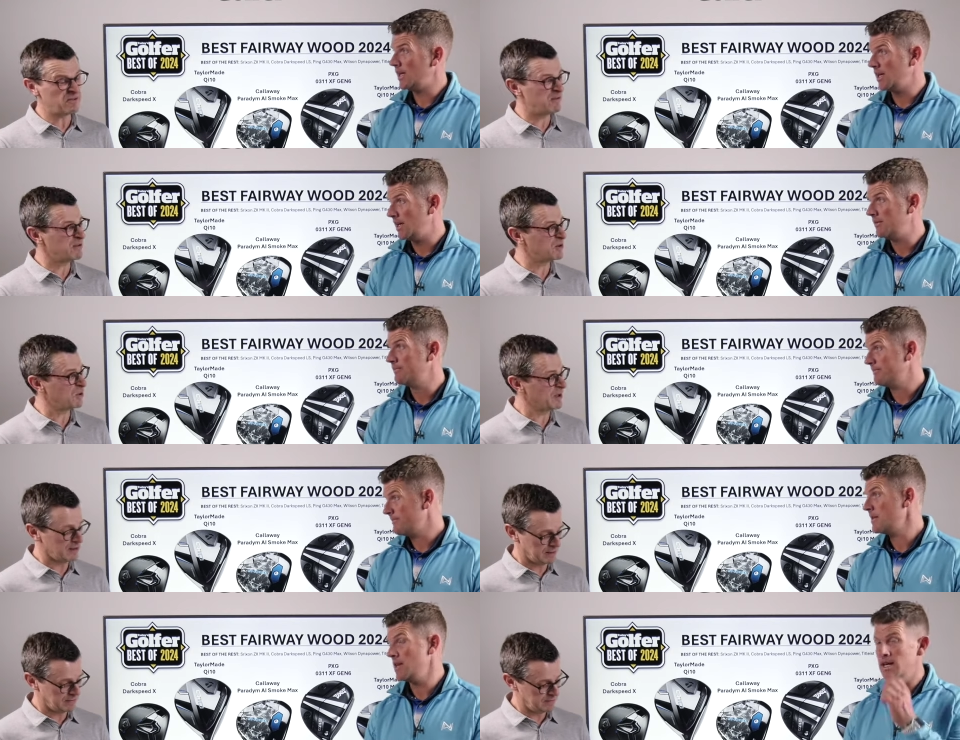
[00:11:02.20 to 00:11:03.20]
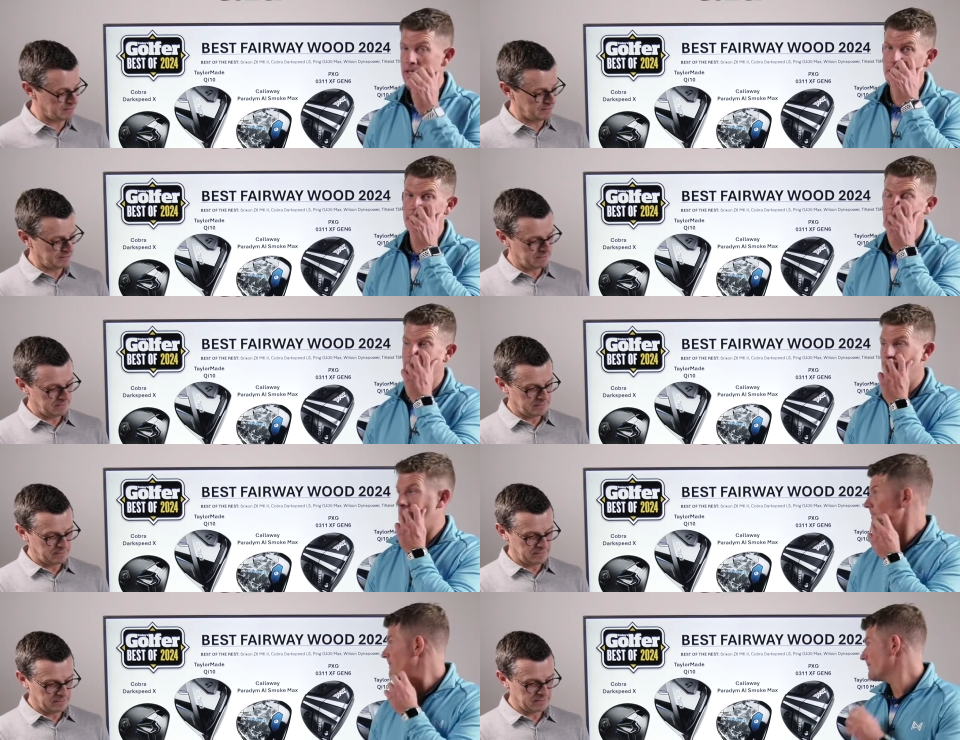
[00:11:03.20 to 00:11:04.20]
Speaker 1: yeah, good looking head. Yeah, definitely.
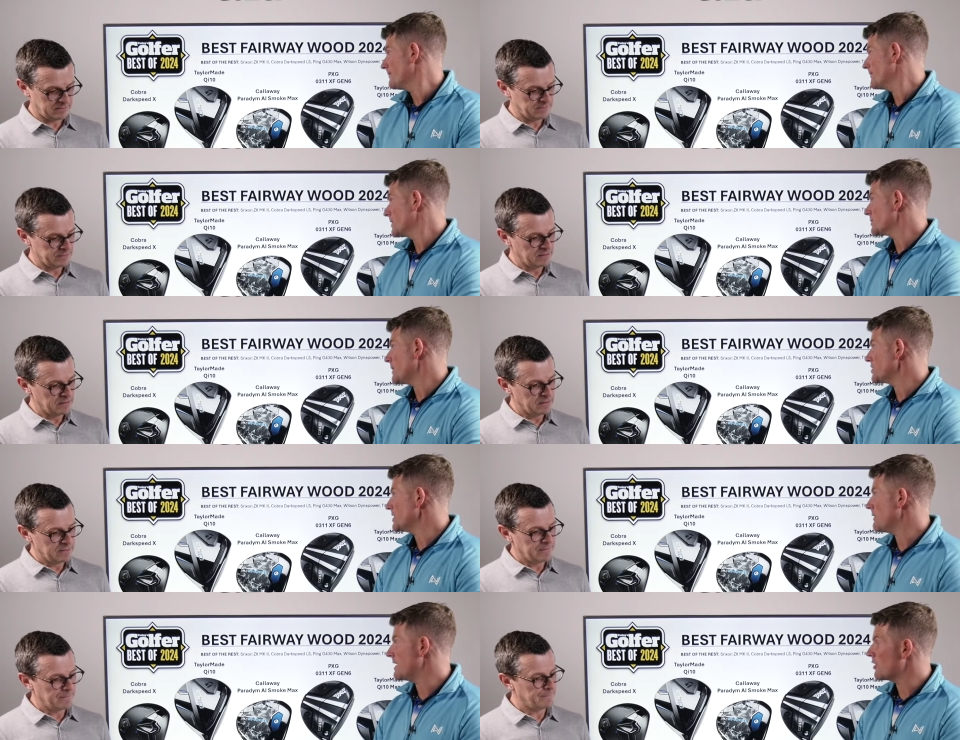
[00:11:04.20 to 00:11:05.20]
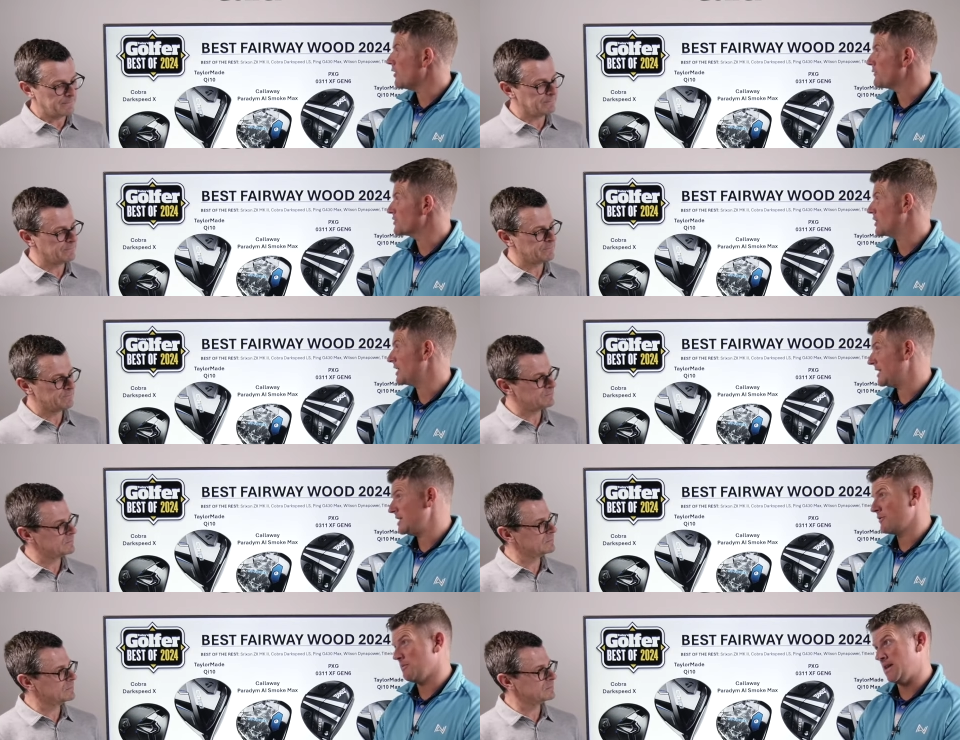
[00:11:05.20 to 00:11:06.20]
Especially when golfers is going to hit
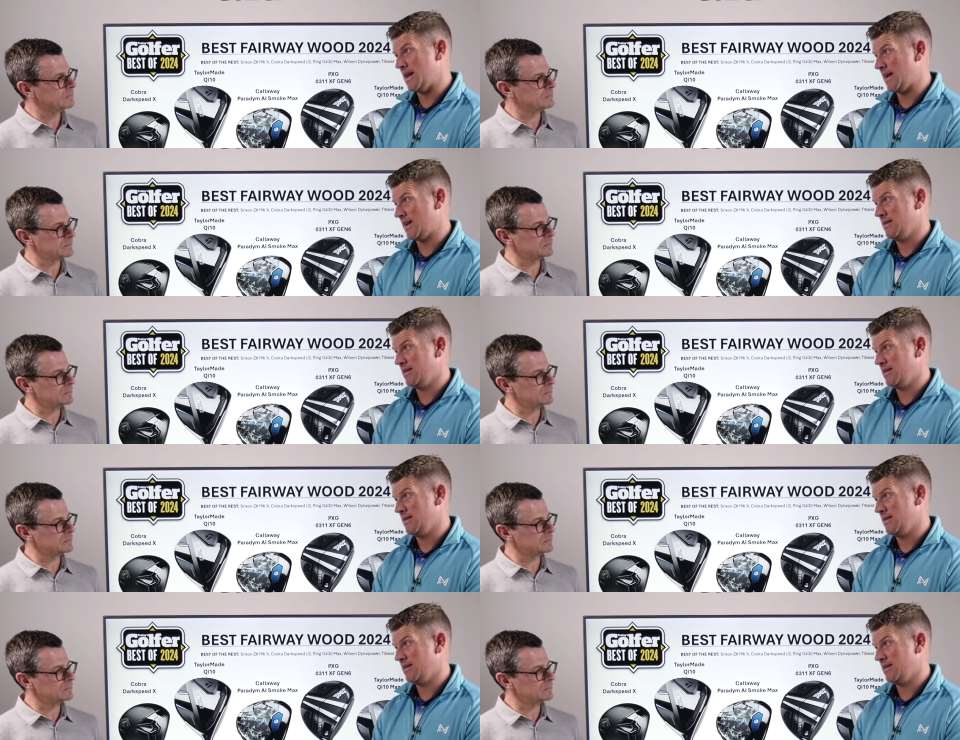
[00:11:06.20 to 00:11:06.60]
these from the deck.